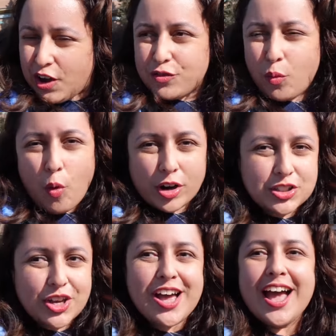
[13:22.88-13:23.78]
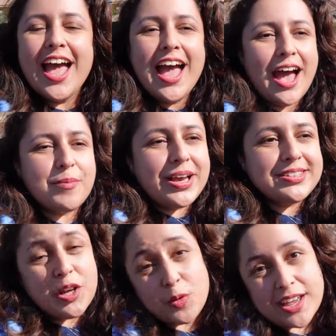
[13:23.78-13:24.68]
of Wonder and
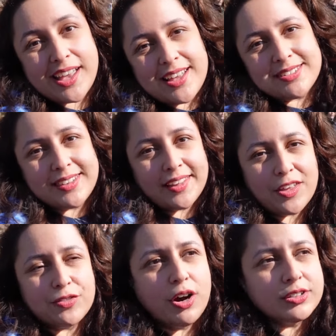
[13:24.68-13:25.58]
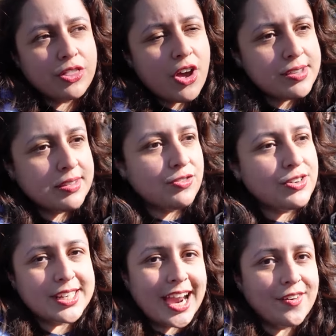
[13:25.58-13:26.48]
basically what it is is that they've got 30
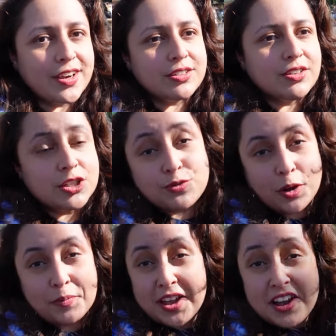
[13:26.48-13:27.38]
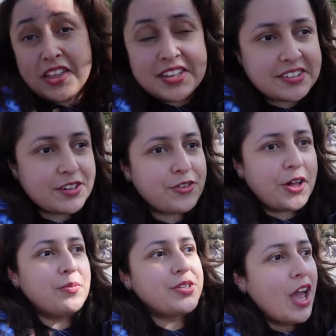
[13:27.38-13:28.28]
different characters from the Disney
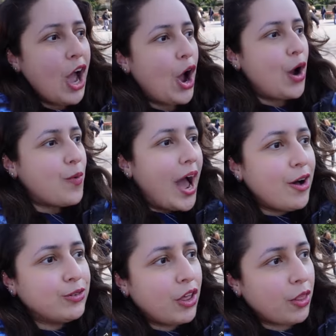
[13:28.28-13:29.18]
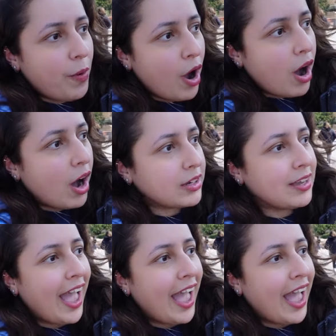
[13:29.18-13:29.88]
films around the park